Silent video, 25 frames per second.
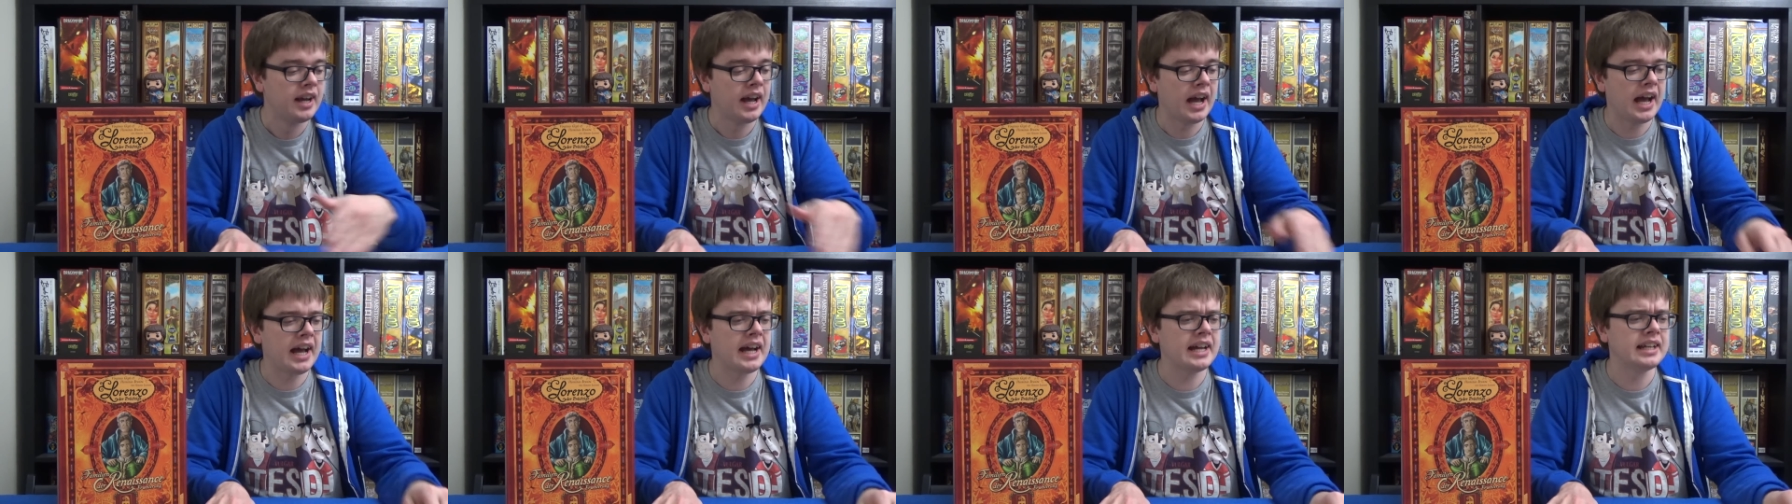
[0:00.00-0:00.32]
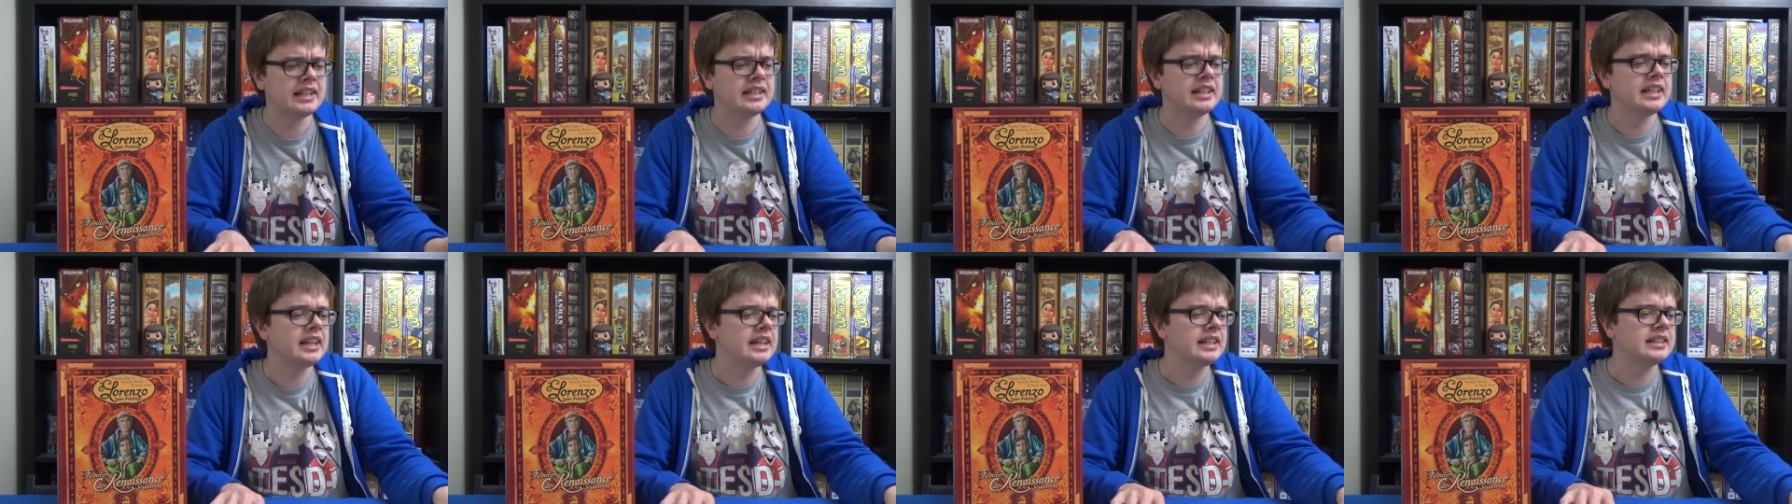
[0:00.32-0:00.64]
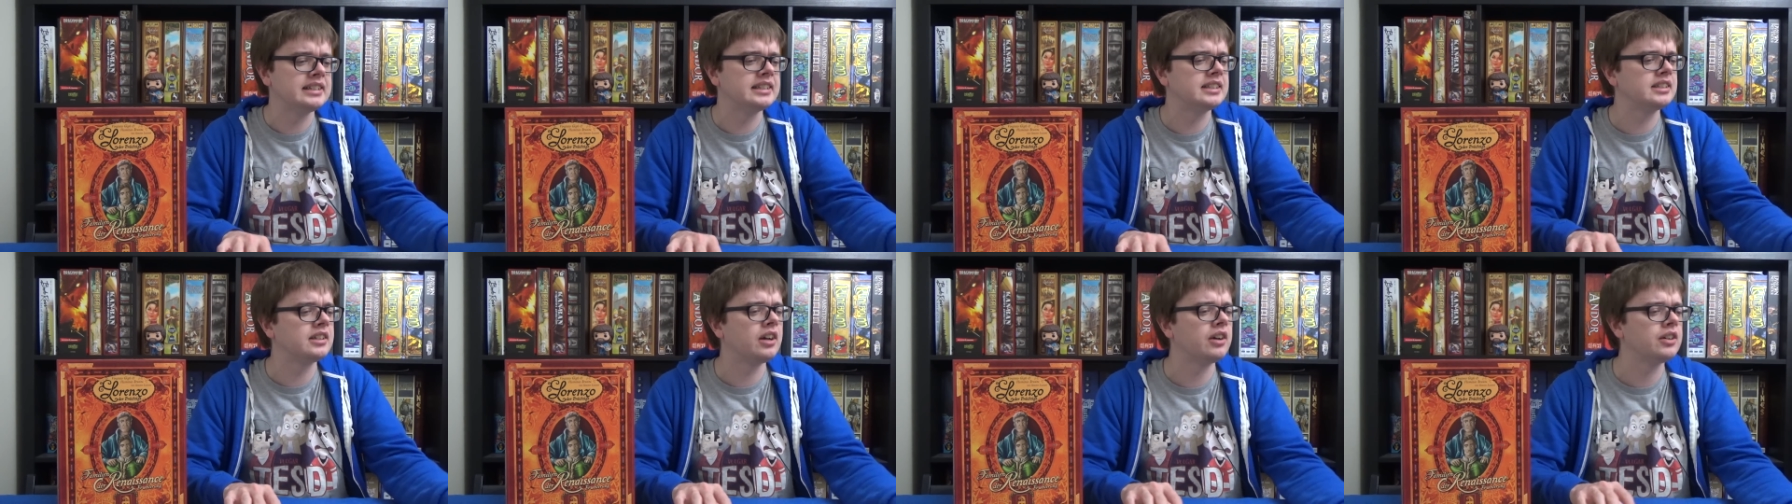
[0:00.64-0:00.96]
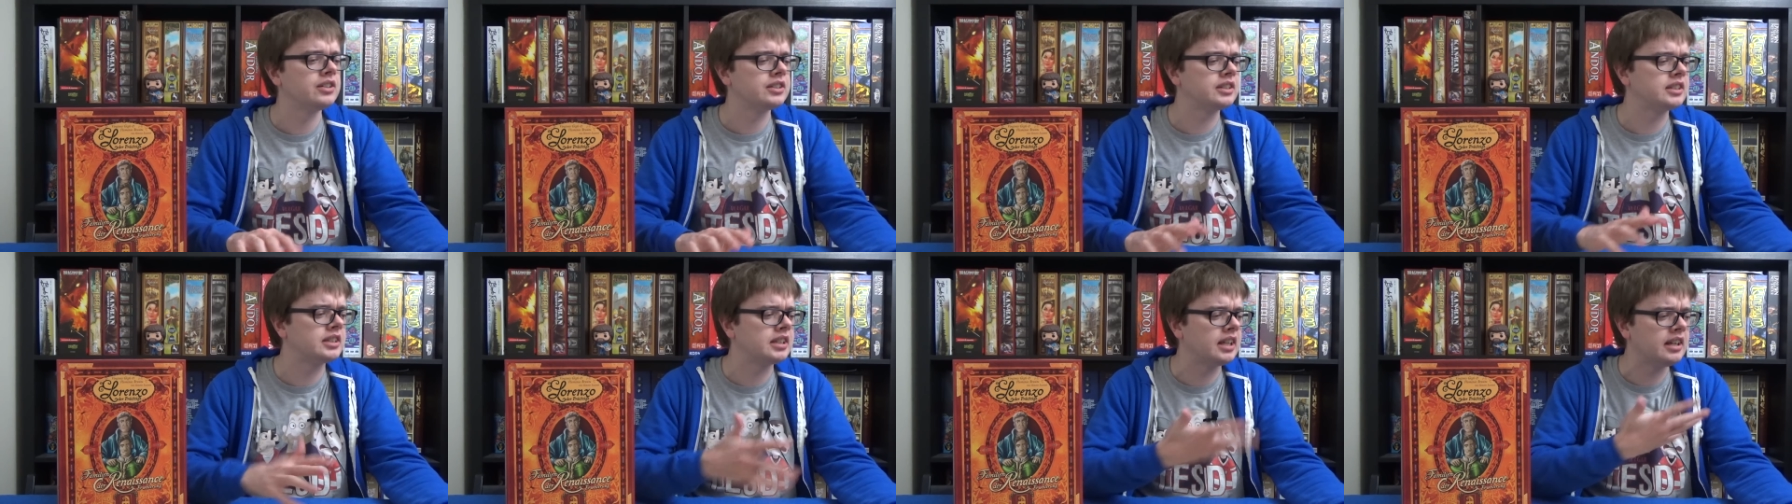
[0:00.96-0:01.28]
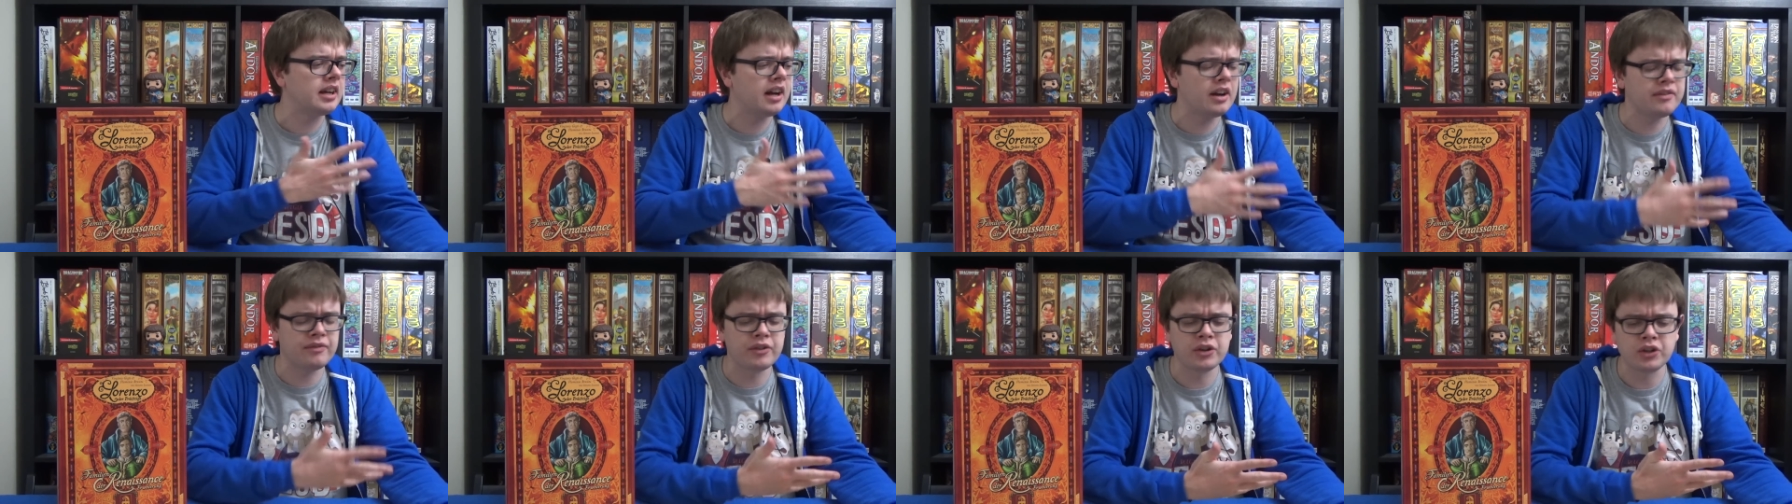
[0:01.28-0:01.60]
And it's got
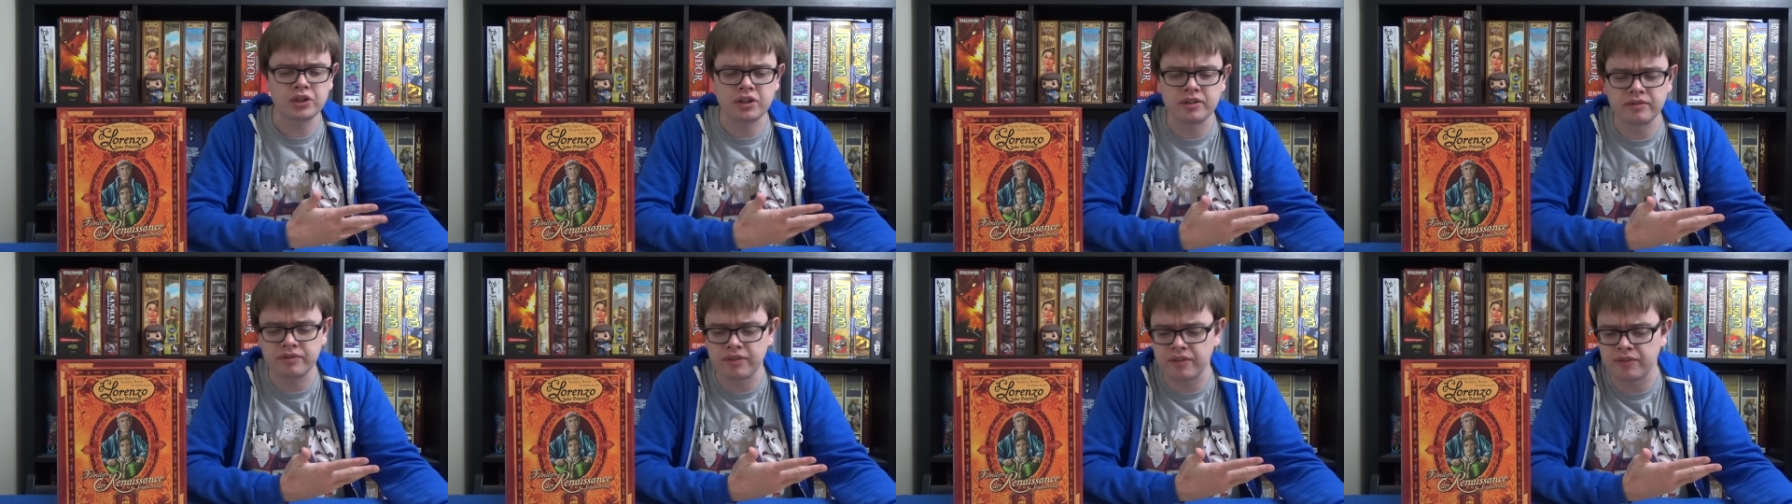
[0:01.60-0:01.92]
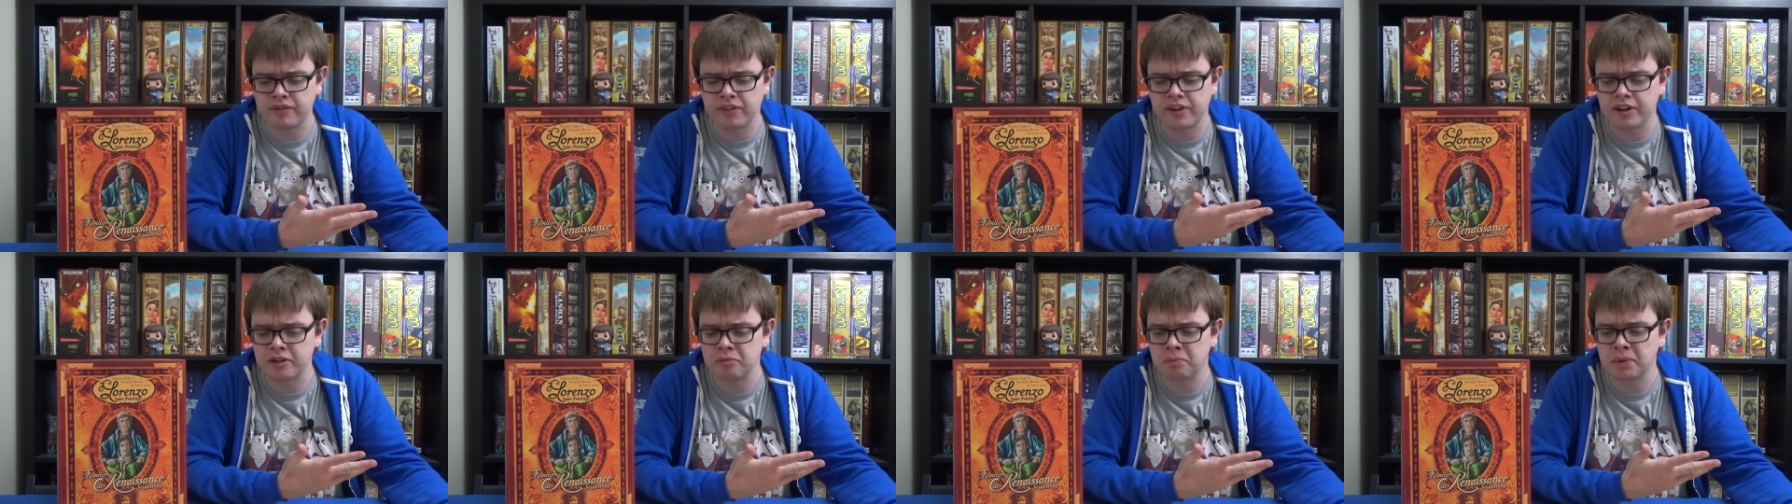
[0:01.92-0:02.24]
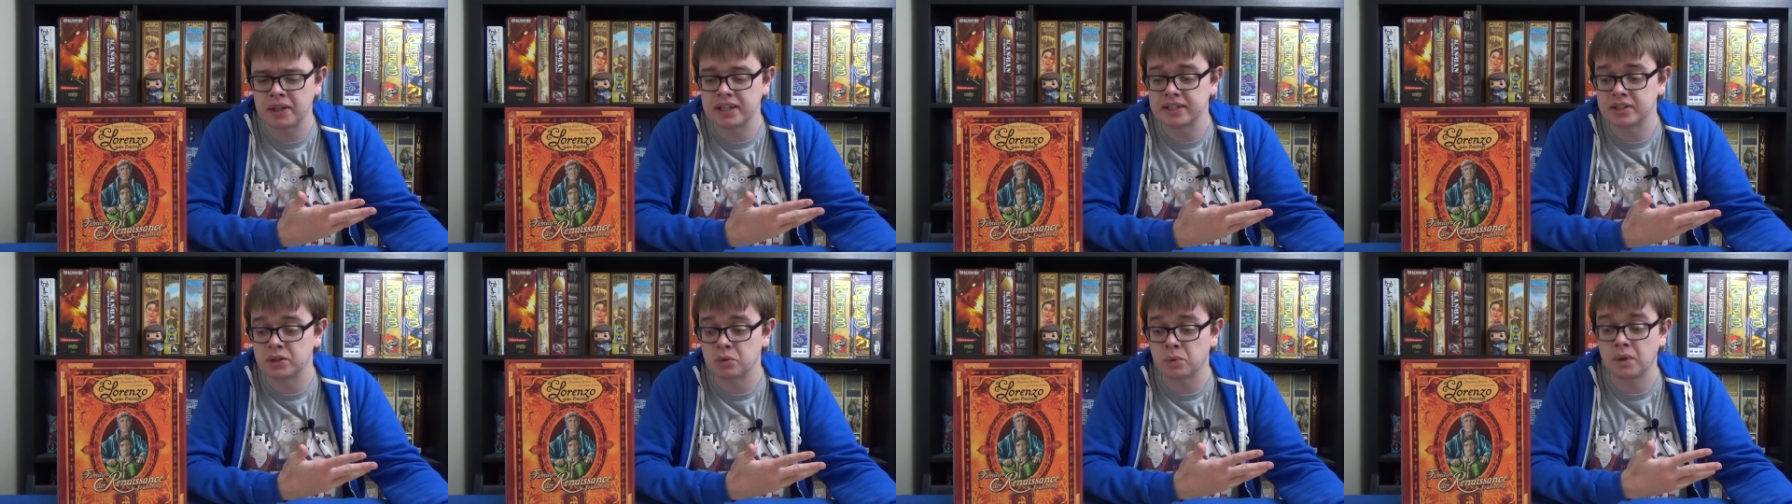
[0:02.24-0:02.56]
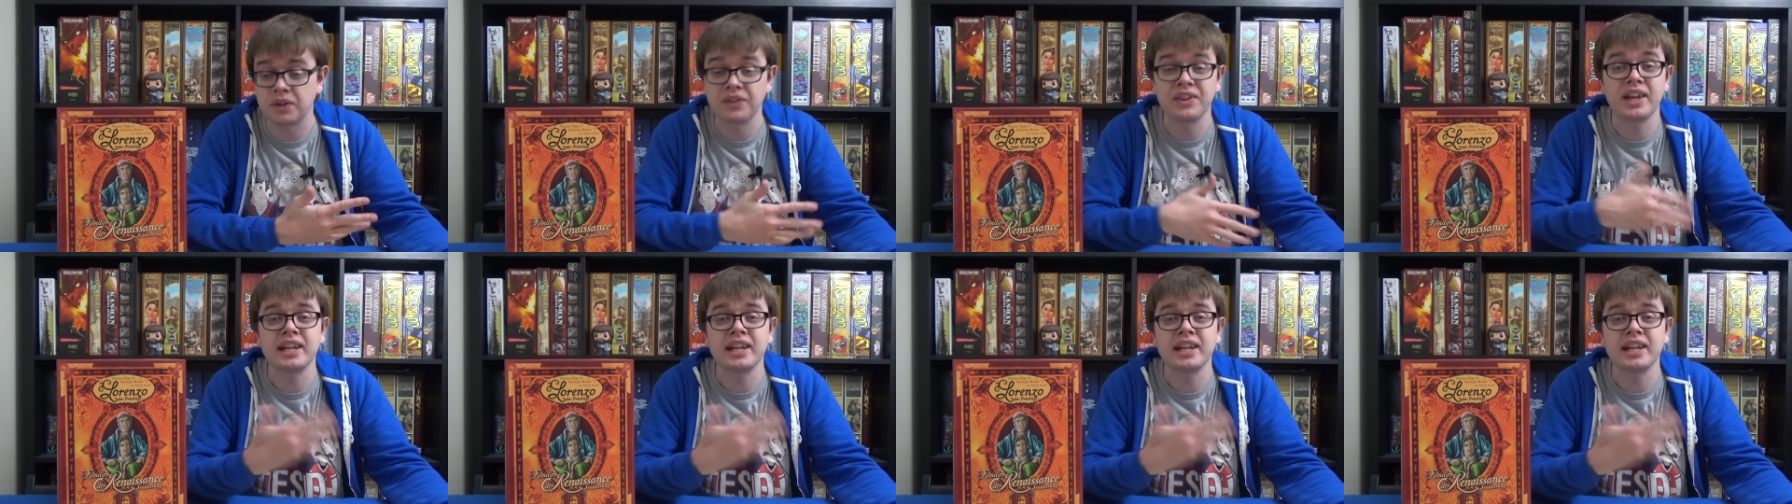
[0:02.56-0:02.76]
a, uh, a function for five players as well.